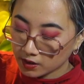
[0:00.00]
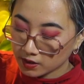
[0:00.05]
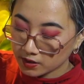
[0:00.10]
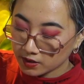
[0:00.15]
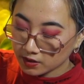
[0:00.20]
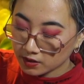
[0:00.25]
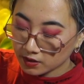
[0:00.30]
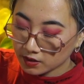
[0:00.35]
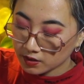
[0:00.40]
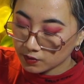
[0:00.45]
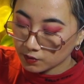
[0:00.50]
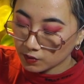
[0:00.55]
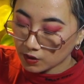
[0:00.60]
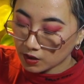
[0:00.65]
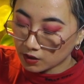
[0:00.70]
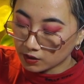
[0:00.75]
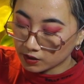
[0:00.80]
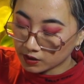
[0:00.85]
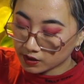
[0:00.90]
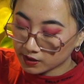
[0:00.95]
It's good as
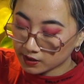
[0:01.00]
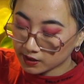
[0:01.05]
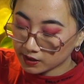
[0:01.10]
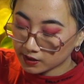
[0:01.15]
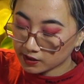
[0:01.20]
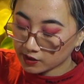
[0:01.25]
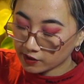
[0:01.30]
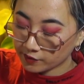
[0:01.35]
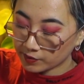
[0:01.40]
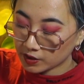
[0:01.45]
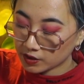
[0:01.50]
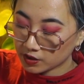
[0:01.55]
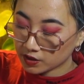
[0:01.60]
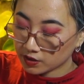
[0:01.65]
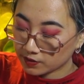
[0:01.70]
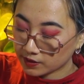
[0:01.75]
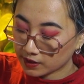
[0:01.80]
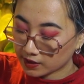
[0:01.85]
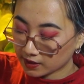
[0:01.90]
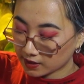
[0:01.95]
well because since I've been
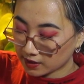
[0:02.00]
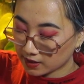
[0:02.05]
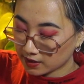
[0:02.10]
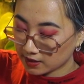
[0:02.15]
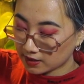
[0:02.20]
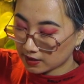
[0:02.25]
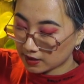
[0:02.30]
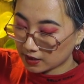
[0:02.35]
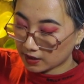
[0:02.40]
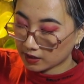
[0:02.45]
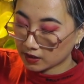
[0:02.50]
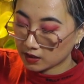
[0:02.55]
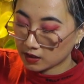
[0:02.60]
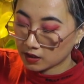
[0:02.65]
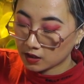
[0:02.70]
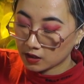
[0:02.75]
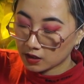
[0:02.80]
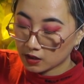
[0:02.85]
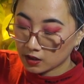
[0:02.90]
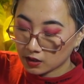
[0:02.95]
doing this, like
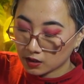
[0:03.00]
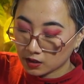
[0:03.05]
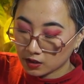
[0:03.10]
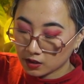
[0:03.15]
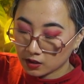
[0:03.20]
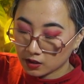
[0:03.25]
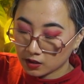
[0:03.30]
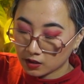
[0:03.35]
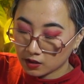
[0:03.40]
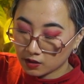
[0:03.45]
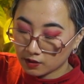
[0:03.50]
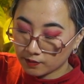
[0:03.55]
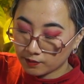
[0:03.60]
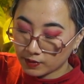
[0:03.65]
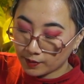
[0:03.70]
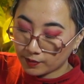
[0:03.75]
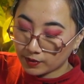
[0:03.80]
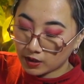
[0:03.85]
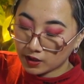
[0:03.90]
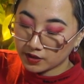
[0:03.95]

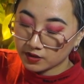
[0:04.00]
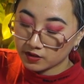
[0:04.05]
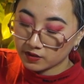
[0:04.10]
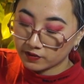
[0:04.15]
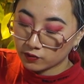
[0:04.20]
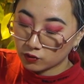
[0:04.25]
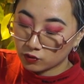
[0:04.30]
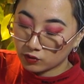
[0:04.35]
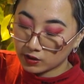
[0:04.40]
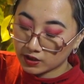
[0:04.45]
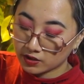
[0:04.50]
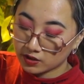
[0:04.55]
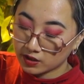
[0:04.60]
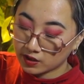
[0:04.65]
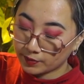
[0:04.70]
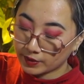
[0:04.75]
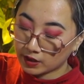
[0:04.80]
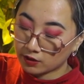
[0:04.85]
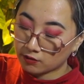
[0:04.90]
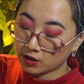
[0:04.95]
my plants have all
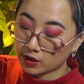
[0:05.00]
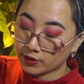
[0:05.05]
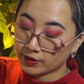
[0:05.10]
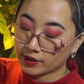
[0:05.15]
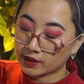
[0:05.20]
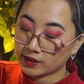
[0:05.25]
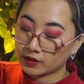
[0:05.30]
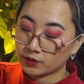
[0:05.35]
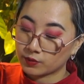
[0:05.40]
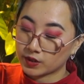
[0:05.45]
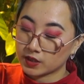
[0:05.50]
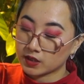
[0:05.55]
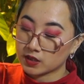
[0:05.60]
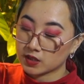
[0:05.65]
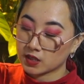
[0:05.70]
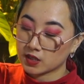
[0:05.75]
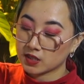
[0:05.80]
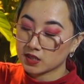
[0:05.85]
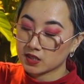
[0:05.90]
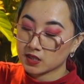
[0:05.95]
literally been growing in the
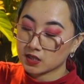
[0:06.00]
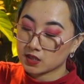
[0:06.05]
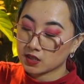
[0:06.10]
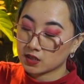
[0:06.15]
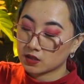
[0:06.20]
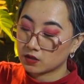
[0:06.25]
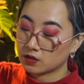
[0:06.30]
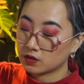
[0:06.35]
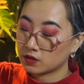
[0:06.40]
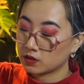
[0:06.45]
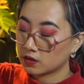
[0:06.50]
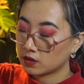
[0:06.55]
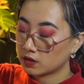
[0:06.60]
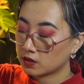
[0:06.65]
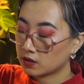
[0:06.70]
winter still.